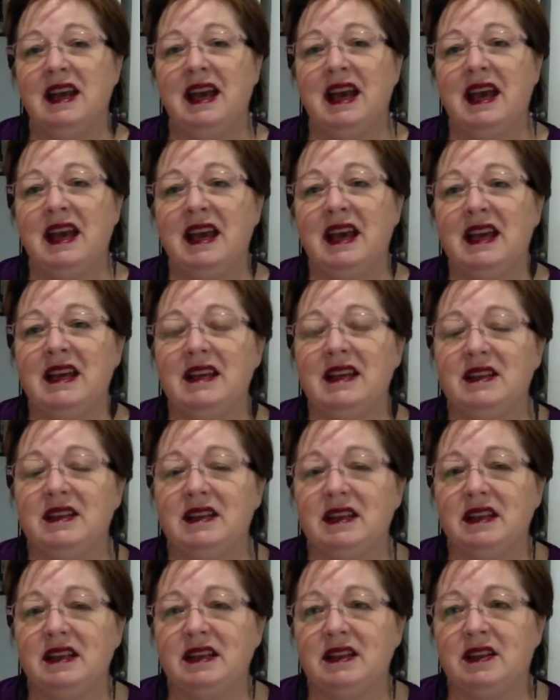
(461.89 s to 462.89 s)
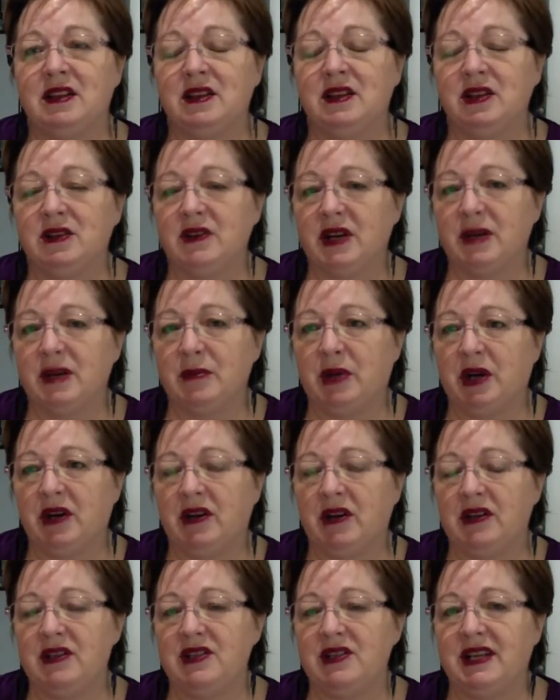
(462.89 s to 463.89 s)
And the
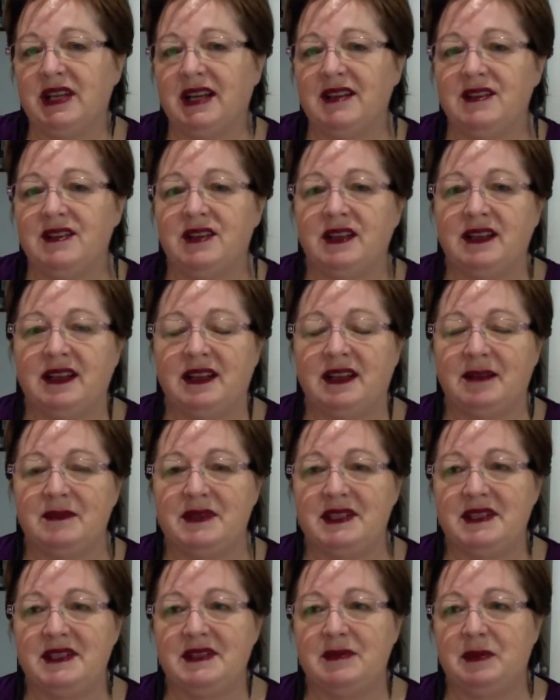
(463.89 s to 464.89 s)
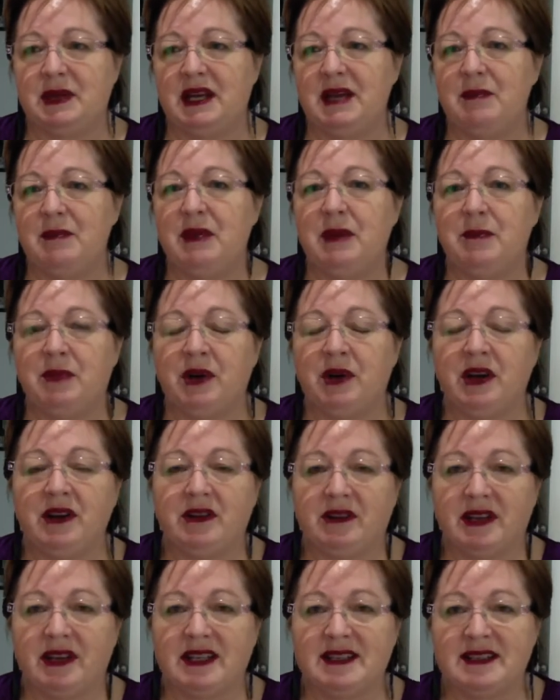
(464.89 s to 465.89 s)
neurobiology actually comes into play. But
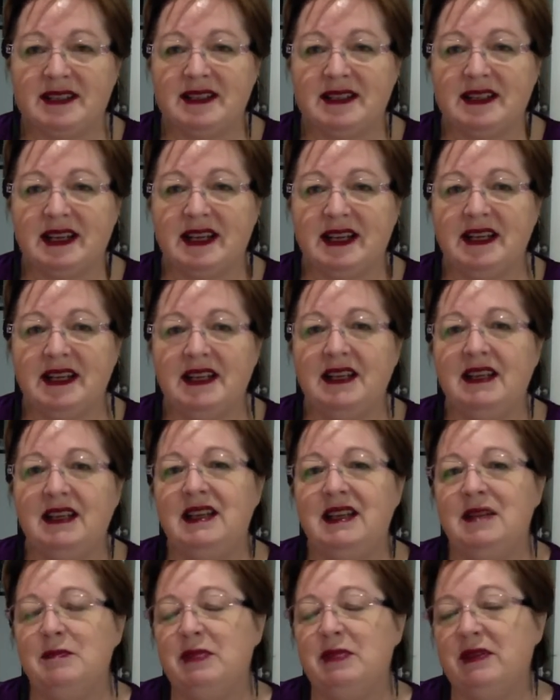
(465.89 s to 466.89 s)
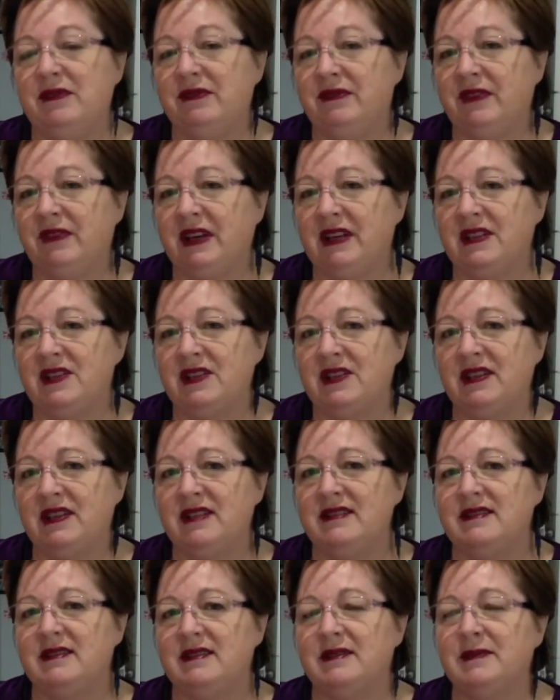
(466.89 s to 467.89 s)
procrastinating in
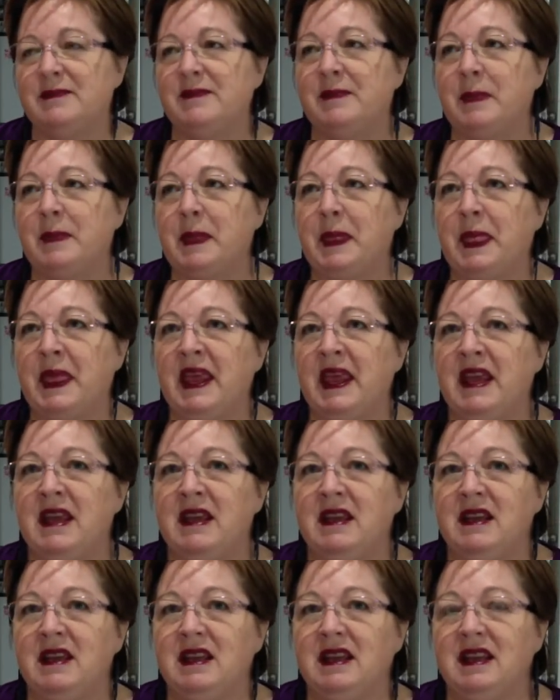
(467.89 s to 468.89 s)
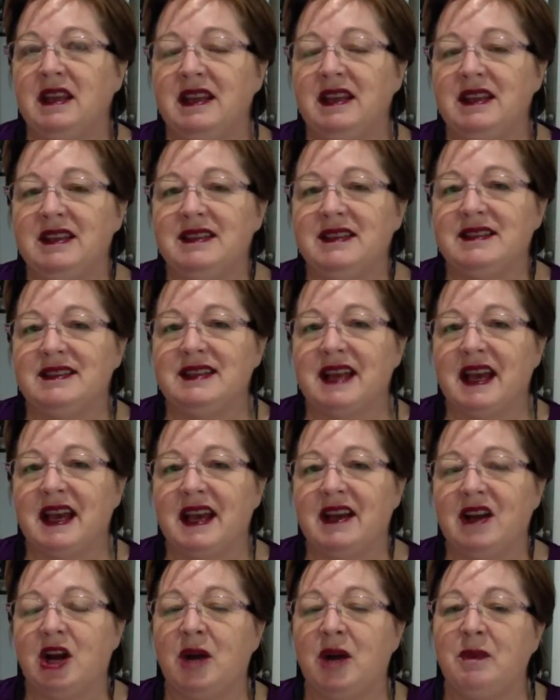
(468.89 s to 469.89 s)
perfectionism is
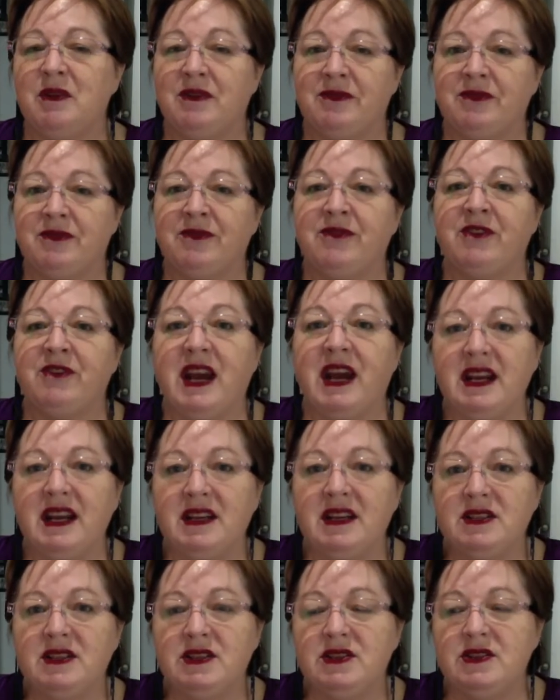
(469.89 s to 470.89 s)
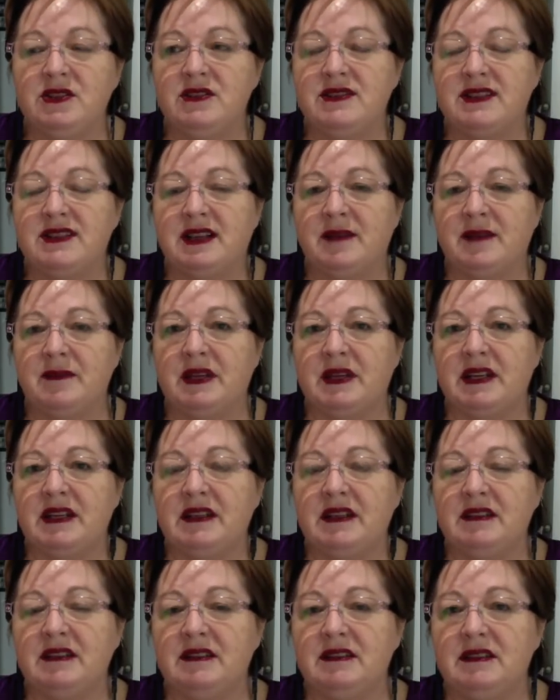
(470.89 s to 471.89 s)
that I'm afraid to do
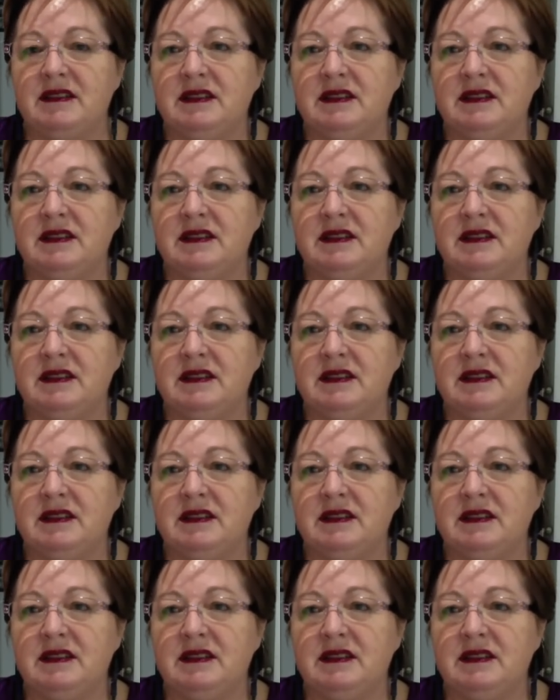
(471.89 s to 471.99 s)
something.